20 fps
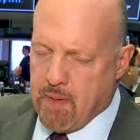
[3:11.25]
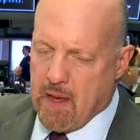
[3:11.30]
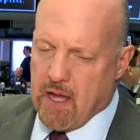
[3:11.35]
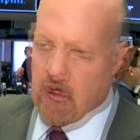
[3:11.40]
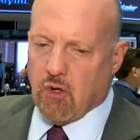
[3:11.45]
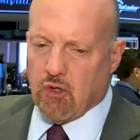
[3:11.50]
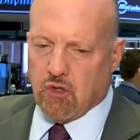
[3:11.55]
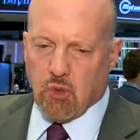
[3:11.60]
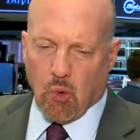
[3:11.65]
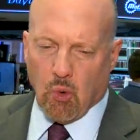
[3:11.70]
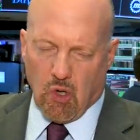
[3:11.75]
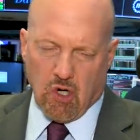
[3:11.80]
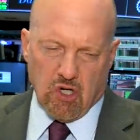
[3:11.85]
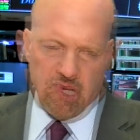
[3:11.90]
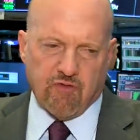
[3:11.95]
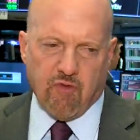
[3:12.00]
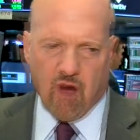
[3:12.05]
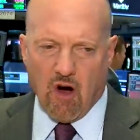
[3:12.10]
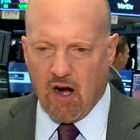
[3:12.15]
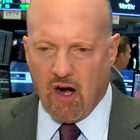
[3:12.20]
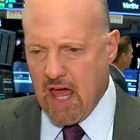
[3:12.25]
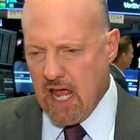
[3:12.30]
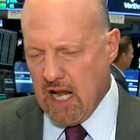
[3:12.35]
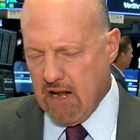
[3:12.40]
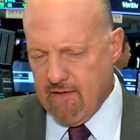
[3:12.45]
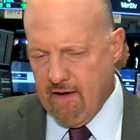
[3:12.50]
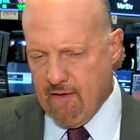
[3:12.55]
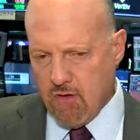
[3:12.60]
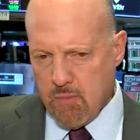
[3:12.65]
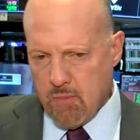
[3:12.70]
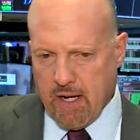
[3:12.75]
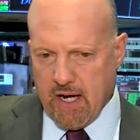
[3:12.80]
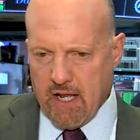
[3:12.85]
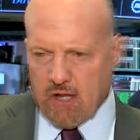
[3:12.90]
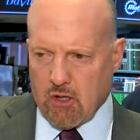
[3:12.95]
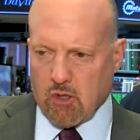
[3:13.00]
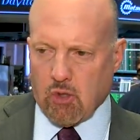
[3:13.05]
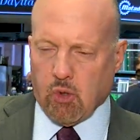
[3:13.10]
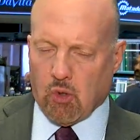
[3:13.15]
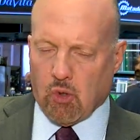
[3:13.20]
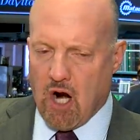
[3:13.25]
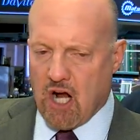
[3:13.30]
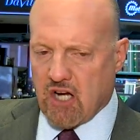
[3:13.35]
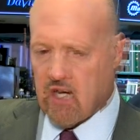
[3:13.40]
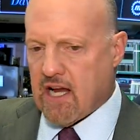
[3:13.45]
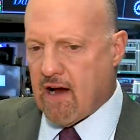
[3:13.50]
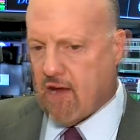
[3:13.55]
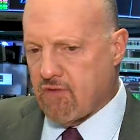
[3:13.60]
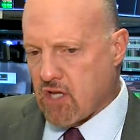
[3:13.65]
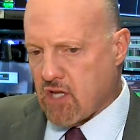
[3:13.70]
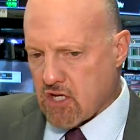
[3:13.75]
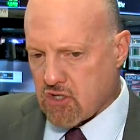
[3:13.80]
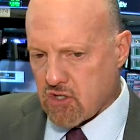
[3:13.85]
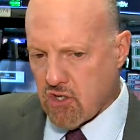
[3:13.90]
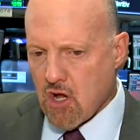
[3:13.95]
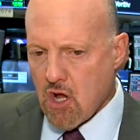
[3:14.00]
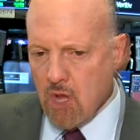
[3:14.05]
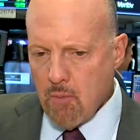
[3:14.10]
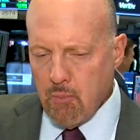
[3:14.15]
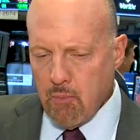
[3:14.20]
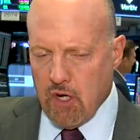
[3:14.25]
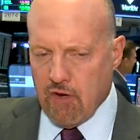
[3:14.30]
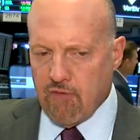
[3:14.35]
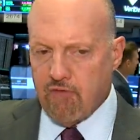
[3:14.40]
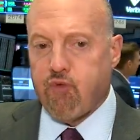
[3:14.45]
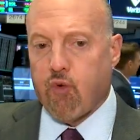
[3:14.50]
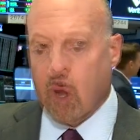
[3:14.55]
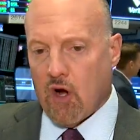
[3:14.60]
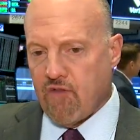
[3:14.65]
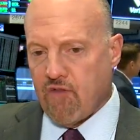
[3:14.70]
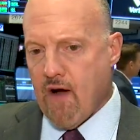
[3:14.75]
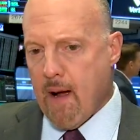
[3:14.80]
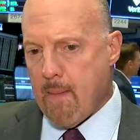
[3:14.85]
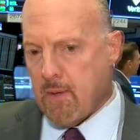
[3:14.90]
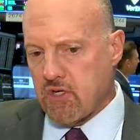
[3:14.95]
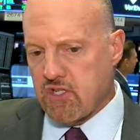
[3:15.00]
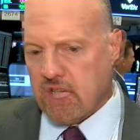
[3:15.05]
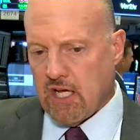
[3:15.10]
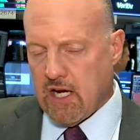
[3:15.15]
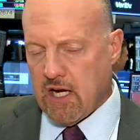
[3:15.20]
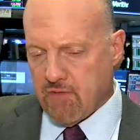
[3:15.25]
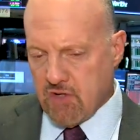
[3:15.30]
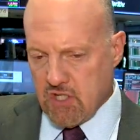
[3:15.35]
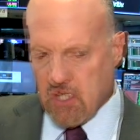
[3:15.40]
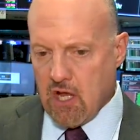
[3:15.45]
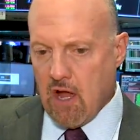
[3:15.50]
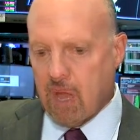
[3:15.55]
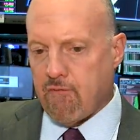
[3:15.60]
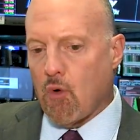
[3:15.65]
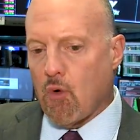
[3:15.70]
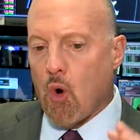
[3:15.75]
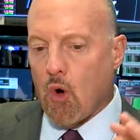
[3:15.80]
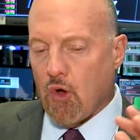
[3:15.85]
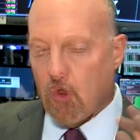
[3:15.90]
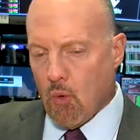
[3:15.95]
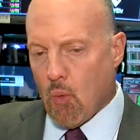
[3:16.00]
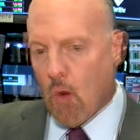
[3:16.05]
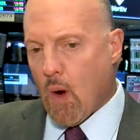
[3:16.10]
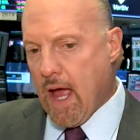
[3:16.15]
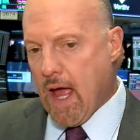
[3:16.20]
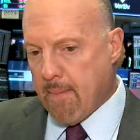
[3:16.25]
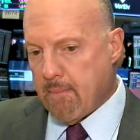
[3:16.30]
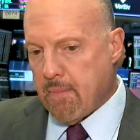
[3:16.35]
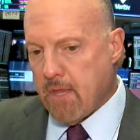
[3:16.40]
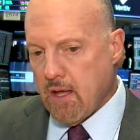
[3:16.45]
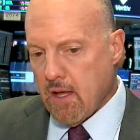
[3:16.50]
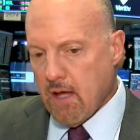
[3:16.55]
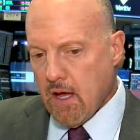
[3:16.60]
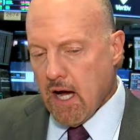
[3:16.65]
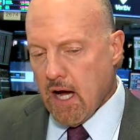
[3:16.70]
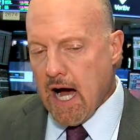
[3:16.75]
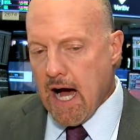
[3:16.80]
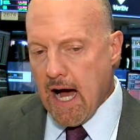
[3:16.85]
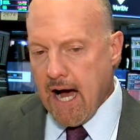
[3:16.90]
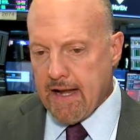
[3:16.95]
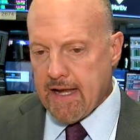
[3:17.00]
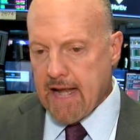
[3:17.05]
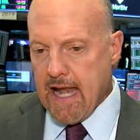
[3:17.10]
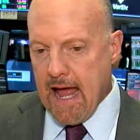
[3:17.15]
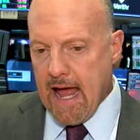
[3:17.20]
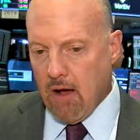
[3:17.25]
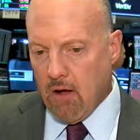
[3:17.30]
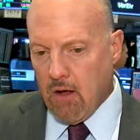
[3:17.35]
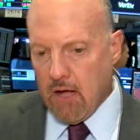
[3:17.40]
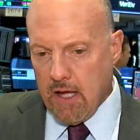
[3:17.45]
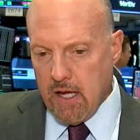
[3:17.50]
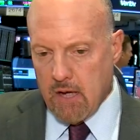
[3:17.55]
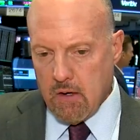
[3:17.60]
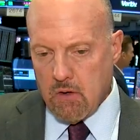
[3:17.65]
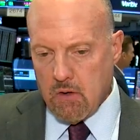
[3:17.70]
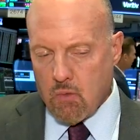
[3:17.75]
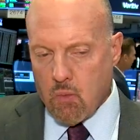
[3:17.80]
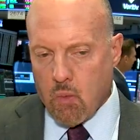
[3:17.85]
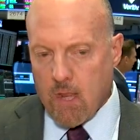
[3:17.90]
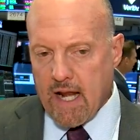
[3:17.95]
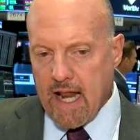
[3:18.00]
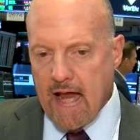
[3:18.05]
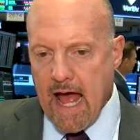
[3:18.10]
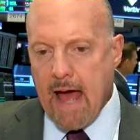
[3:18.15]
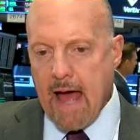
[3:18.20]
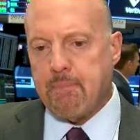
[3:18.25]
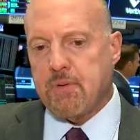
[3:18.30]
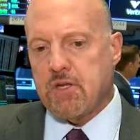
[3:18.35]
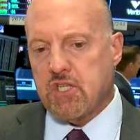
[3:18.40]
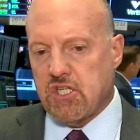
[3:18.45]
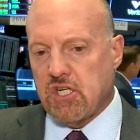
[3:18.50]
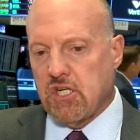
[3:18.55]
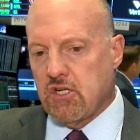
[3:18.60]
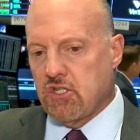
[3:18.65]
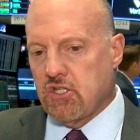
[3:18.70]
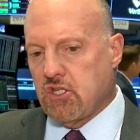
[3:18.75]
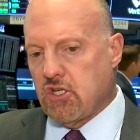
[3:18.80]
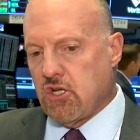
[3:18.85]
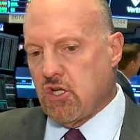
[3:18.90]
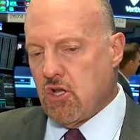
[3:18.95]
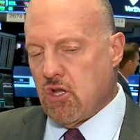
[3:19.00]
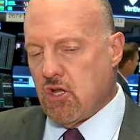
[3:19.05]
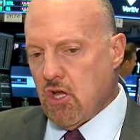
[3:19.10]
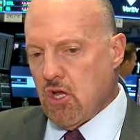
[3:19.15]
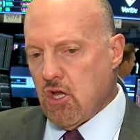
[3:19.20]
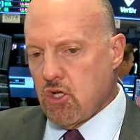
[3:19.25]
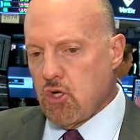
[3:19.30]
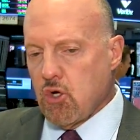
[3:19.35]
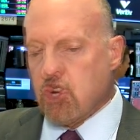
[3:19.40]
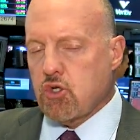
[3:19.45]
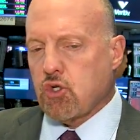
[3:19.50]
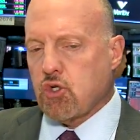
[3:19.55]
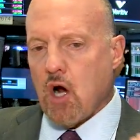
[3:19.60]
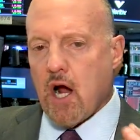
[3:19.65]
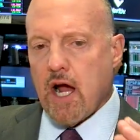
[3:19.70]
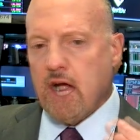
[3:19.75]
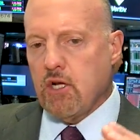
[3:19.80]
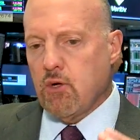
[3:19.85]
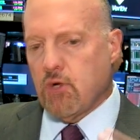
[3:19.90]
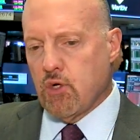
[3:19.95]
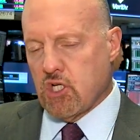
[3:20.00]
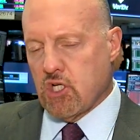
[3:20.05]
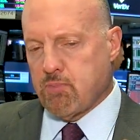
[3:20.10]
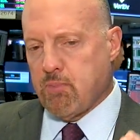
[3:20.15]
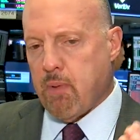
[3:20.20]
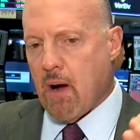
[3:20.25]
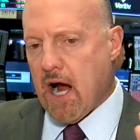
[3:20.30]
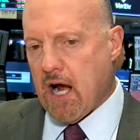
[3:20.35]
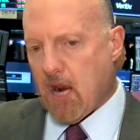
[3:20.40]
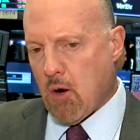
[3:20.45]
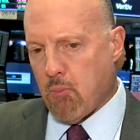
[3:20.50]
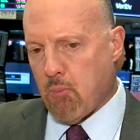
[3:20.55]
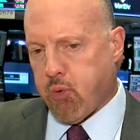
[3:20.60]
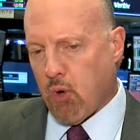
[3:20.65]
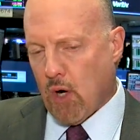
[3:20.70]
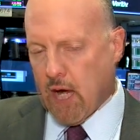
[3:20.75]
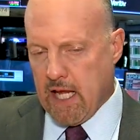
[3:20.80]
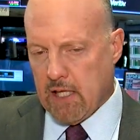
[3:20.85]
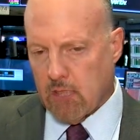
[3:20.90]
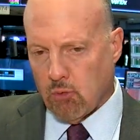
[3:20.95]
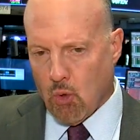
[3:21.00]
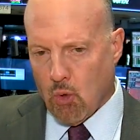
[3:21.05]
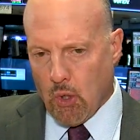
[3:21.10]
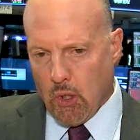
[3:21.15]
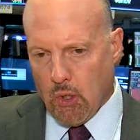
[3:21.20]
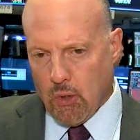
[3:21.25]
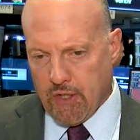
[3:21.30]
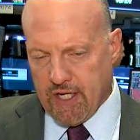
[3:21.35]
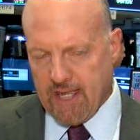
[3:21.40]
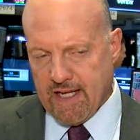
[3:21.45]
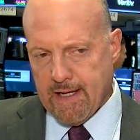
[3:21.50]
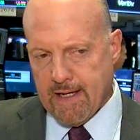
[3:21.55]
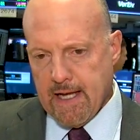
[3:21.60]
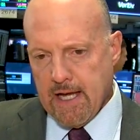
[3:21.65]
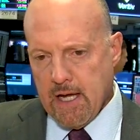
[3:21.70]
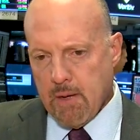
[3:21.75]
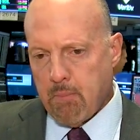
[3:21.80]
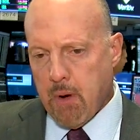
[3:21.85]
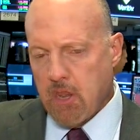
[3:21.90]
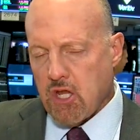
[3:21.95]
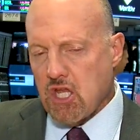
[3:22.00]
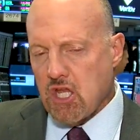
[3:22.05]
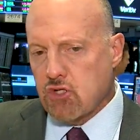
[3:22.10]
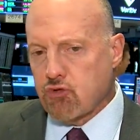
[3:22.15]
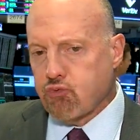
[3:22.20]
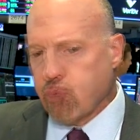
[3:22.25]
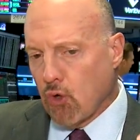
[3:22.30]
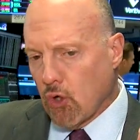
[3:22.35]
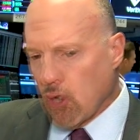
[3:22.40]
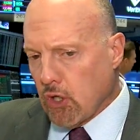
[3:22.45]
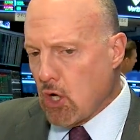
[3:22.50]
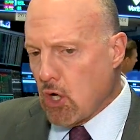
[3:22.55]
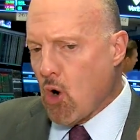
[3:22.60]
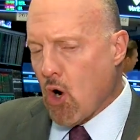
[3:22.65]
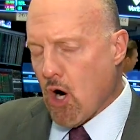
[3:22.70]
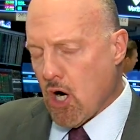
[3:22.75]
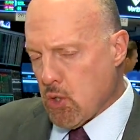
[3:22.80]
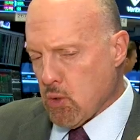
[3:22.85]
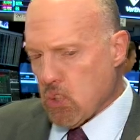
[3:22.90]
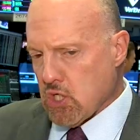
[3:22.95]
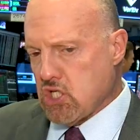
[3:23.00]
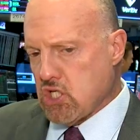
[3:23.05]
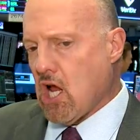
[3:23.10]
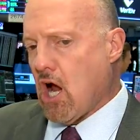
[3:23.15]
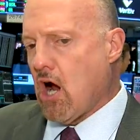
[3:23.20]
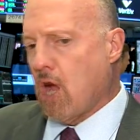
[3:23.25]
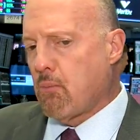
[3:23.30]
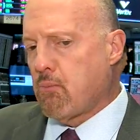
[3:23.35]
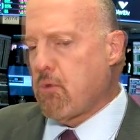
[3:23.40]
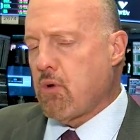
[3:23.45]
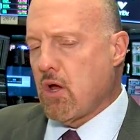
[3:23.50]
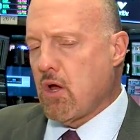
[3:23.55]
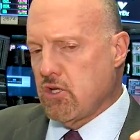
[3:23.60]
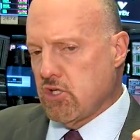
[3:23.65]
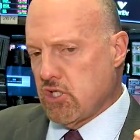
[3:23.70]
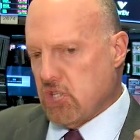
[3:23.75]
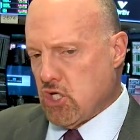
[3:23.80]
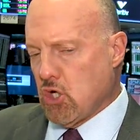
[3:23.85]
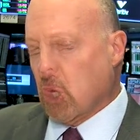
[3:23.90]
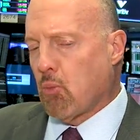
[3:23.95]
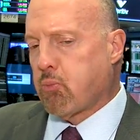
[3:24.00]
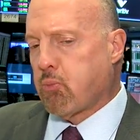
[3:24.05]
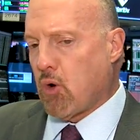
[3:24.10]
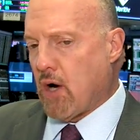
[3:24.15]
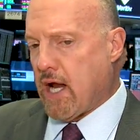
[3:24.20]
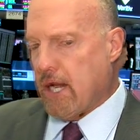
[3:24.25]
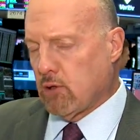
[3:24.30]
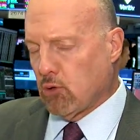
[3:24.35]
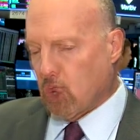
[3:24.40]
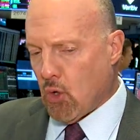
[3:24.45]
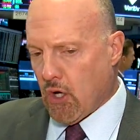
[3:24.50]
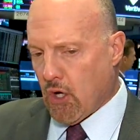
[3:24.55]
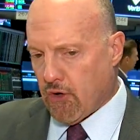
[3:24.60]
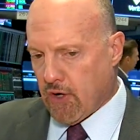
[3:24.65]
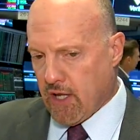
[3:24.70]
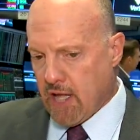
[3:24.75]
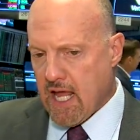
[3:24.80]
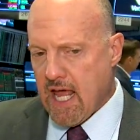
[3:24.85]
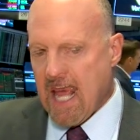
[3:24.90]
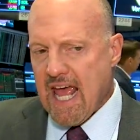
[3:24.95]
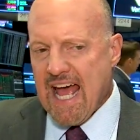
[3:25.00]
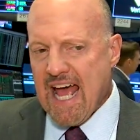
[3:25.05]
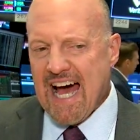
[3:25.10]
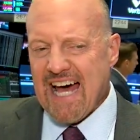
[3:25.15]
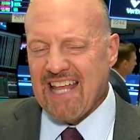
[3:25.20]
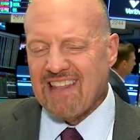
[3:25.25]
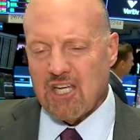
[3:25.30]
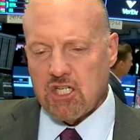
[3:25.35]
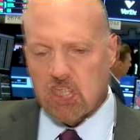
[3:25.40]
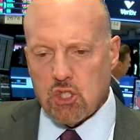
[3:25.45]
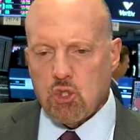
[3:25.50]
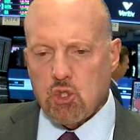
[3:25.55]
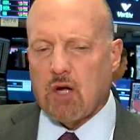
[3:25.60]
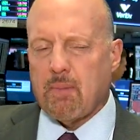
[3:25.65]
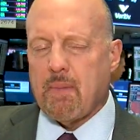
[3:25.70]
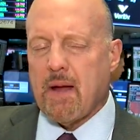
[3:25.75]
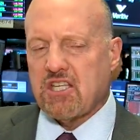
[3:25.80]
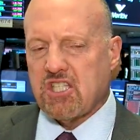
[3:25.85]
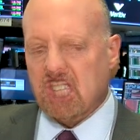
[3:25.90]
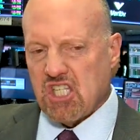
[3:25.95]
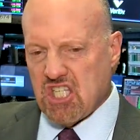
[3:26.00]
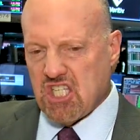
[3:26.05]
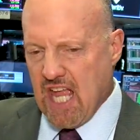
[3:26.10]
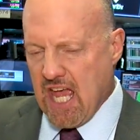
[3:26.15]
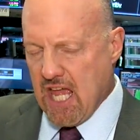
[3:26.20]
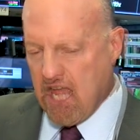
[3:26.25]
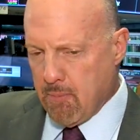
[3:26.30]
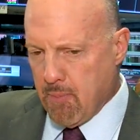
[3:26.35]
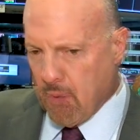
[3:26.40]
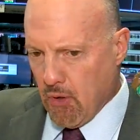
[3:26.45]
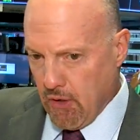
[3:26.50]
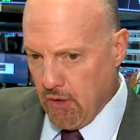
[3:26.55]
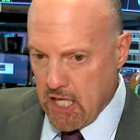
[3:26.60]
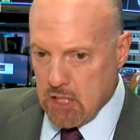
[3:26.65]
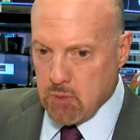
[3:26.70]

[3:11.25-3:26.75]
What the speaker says: Ben Odor is far ahead of everybody, the Clorox advertiser, putting 45% of his stuff on the web. What happens is you're trying to inspire brand loyalty, but it's really hard to instill brand loyalty unless you talk about sustainability.